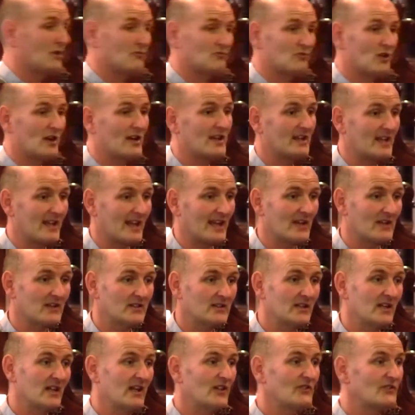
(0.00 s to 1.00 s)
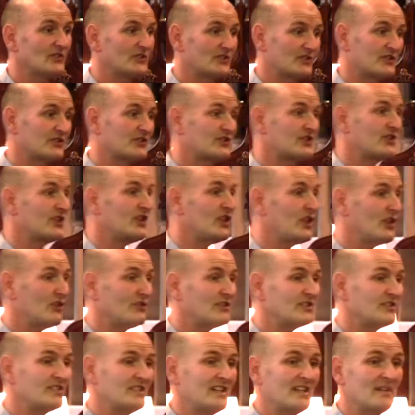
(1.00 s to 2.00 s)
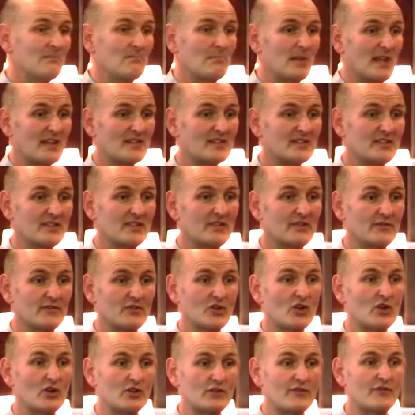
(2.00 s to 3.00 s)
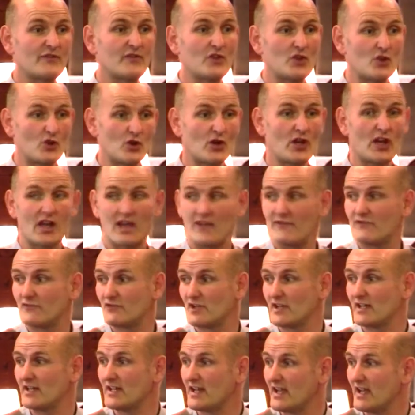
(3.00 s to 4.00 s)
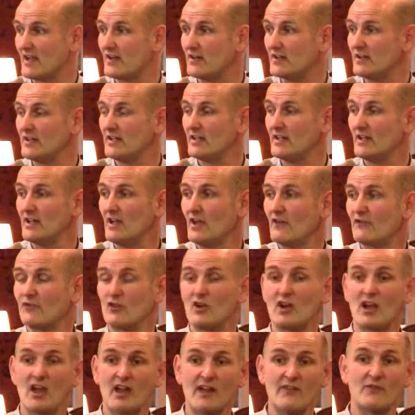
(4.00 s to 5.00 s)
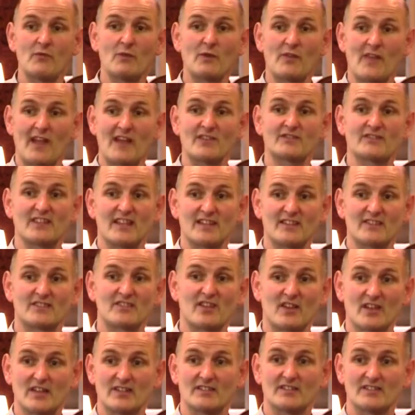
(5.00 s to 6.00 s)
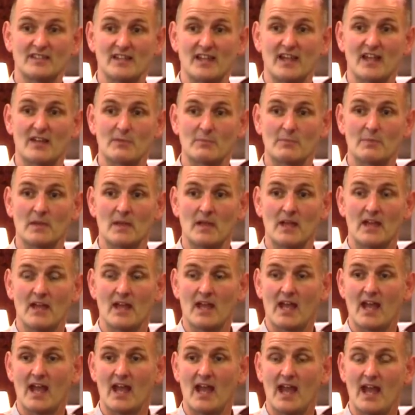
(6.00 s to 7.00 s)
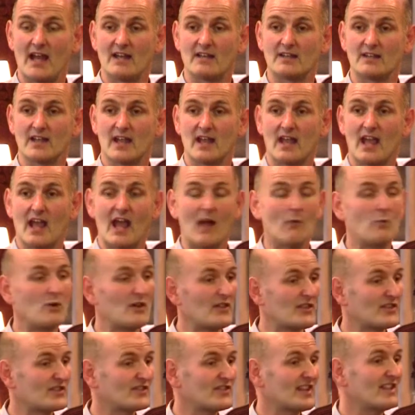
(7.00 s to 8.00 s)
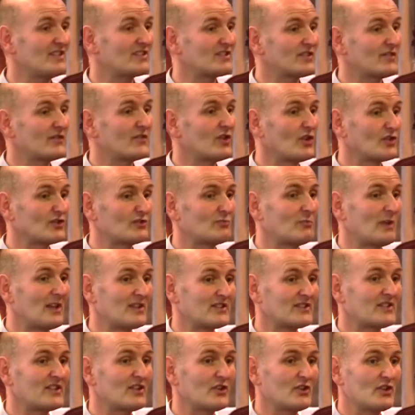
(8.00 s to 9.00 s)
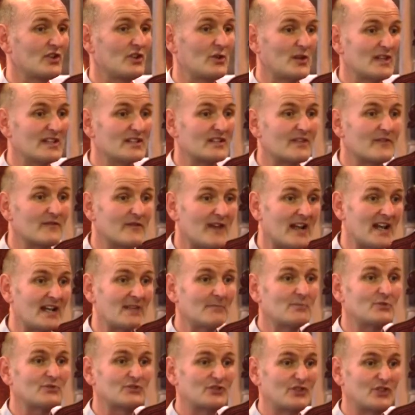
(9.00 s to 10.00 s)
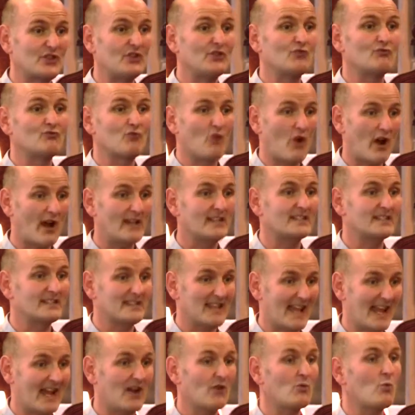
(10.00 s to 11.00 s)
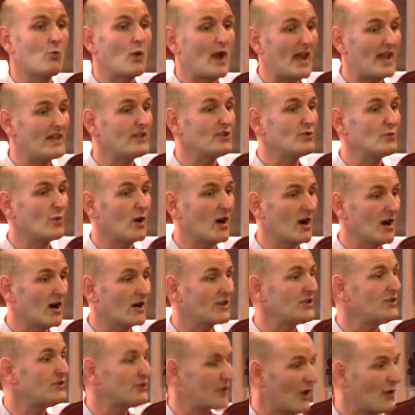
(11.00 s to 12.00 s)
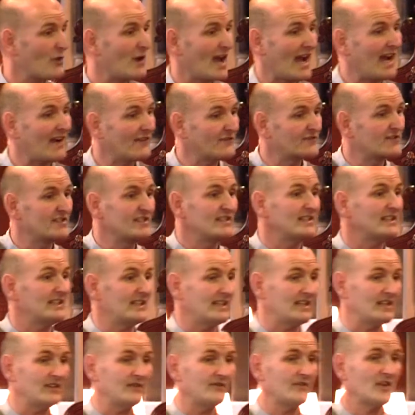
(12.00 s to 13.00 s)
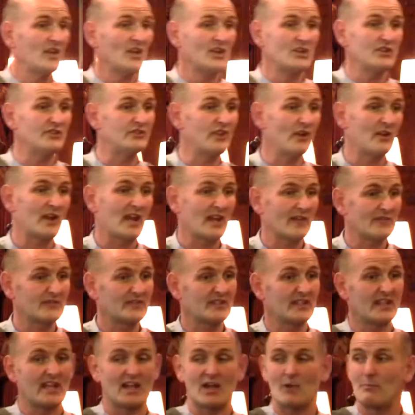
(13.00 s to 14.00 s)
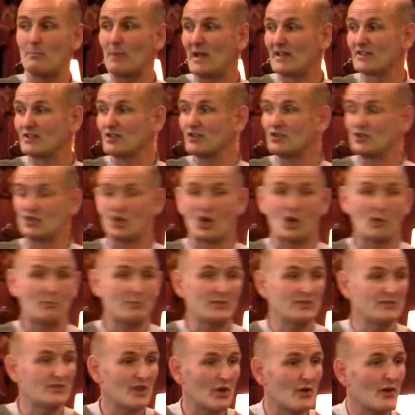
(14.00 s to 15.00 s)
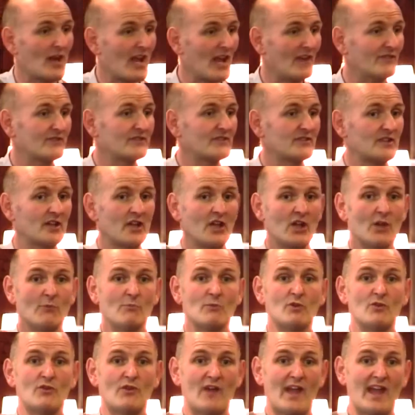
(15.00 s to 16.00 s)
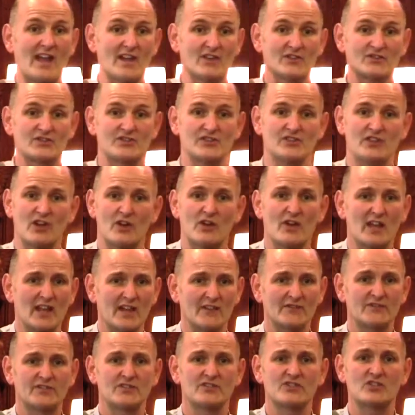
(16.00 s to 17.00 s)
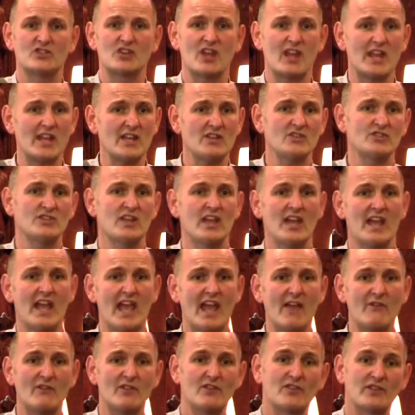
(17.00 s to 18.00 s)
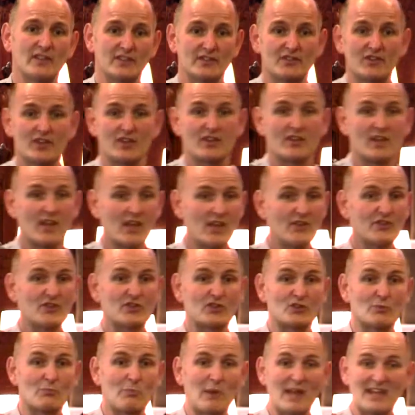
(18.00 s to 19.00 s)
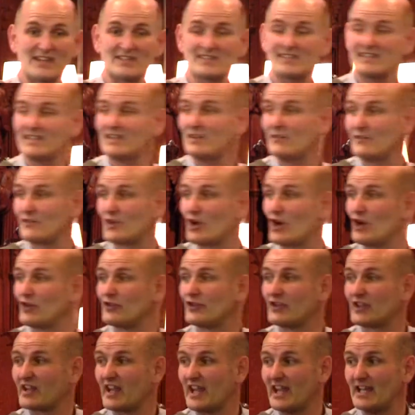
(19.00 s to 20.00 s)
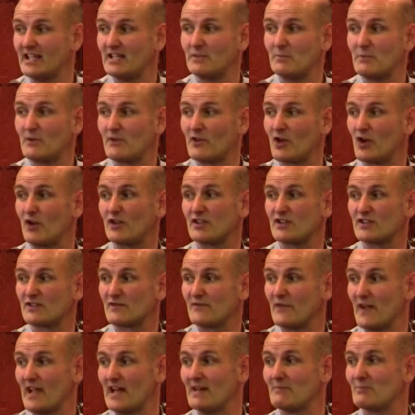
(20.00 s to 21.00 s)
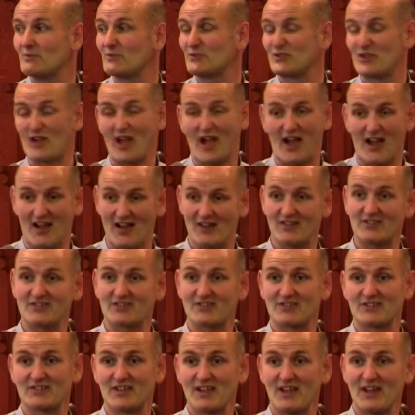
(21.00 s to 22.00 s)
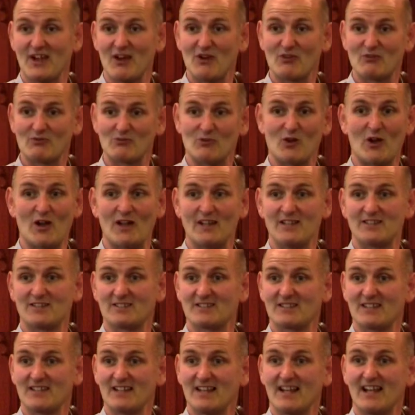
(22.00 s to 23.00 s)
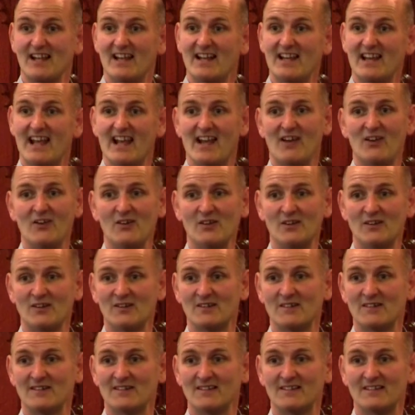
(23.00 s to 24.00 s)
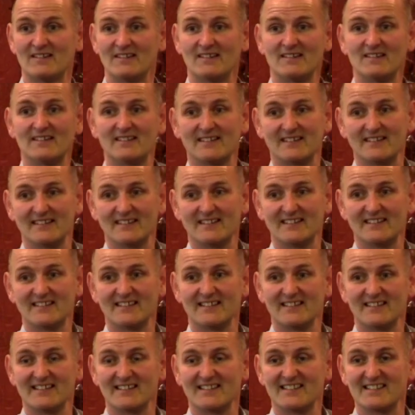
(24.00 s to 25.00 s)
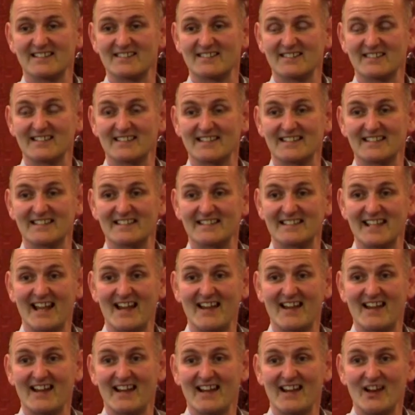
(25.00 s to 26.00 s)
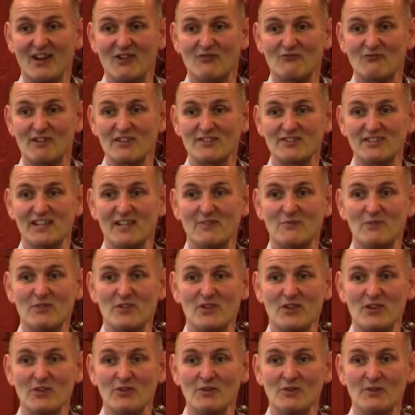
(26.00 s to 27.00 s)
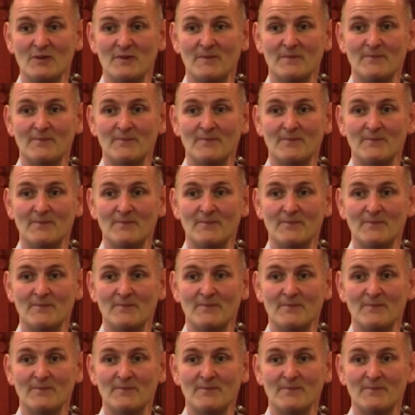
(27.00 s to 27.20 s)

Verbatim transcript: are right now, that the security and blessing of God for your life right now, for a life without anxiety and, and, and with a sense of God's blessing on you, is available to you right now where you are. You don't have to leave. You don't have to get a better job. You don't have to move house. You don't have to change everything. That, that the blessing of God, the kingdom of God, is available to us right now. Does, does that resonate with you?